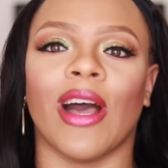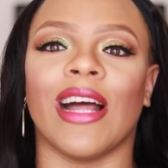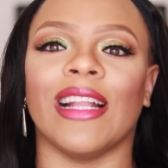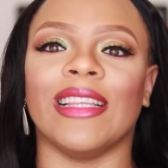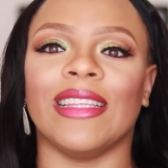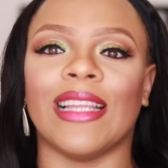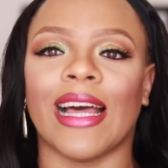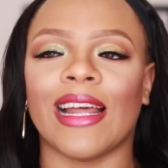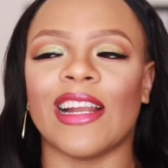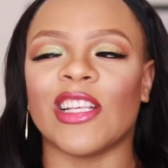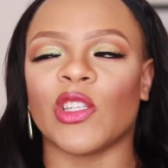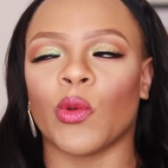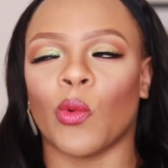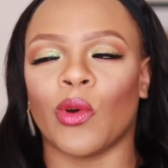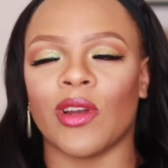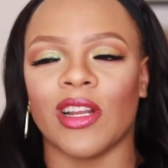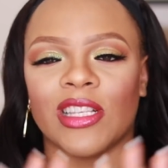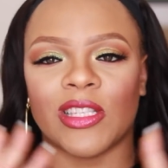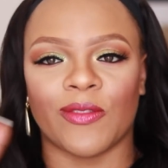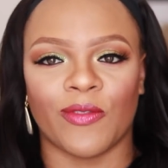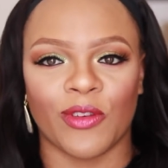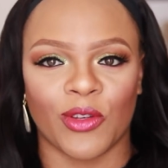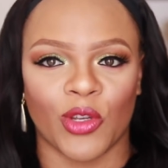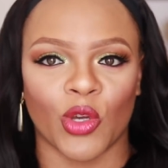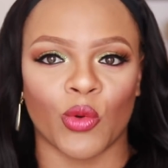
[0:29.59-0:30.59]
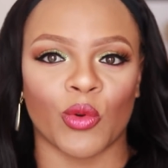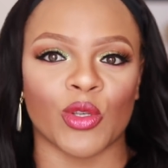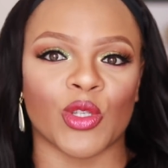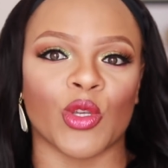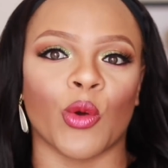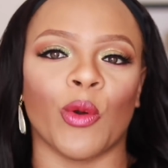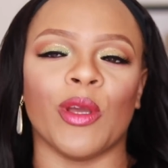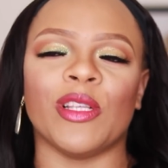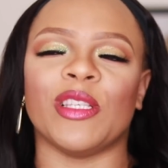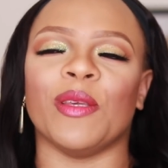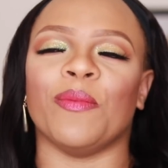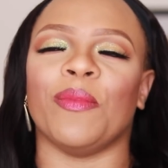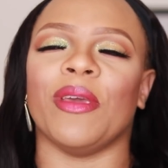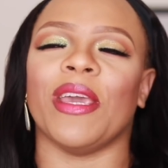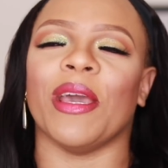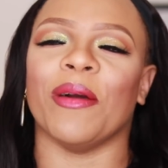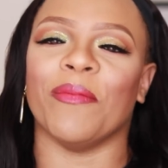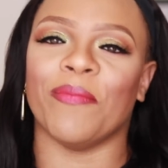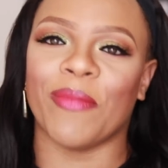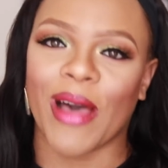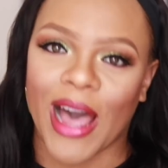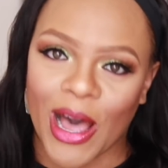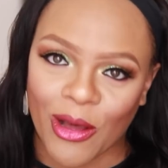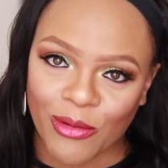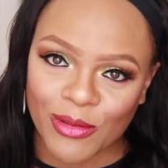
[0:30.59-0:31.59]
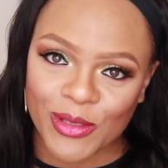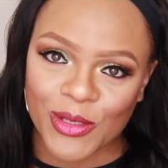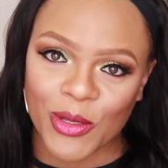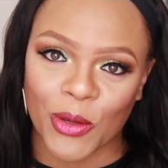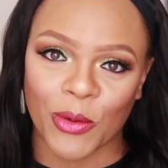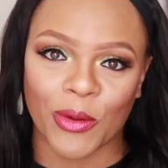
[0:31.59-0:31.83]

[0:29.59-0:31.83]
and that is what this video is going to be about.